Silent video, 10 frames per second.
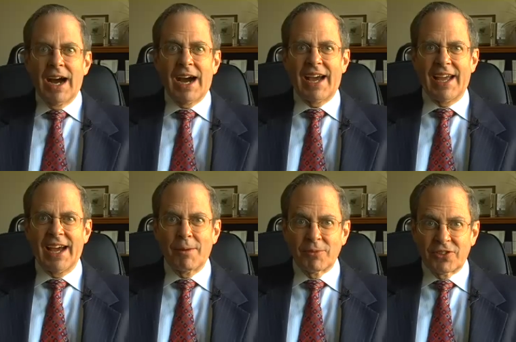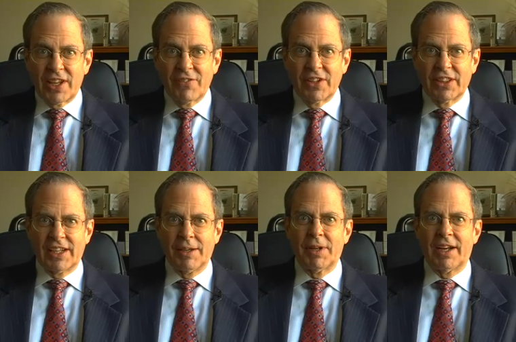Hi, I'm Stephen
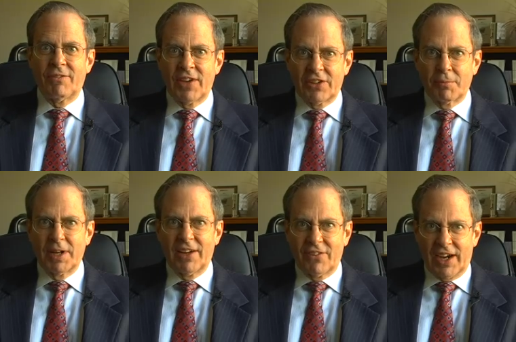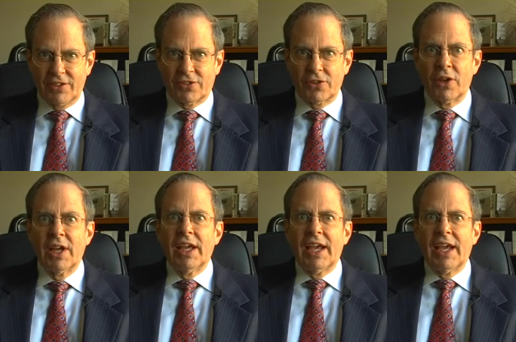Leeb, an investment advisor,